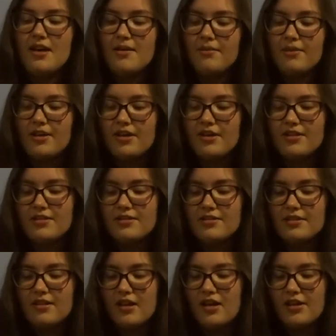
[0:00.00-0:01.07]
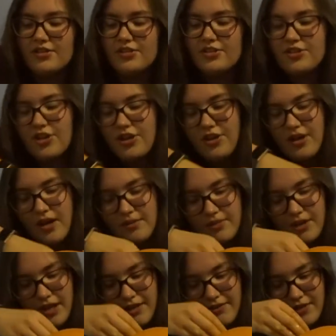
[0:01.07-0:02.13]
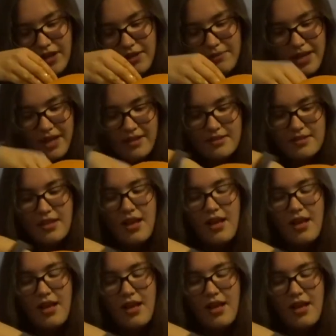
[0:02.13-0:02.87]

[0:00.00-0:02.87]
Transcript: because I just knew I'm gonna have nightmares.